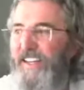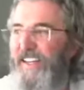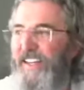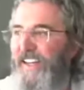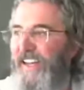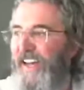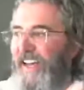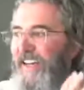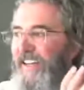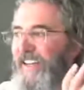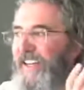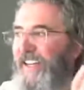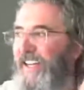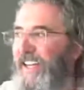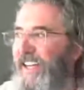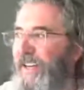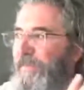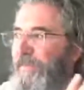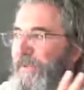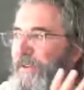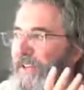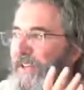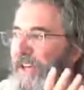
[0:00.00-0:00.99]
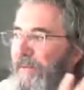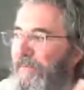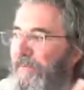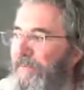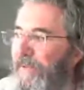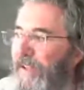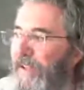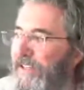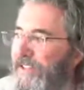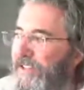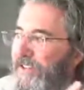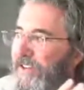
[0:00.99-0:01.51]
God keep you. God
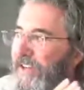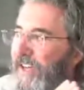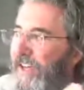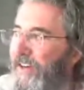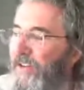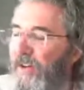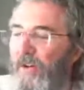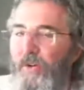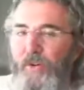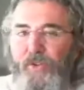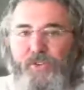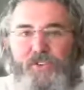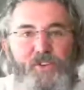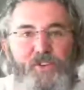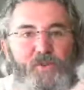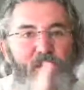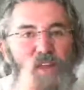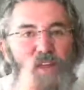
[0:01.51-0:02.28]
bless you. God hold you.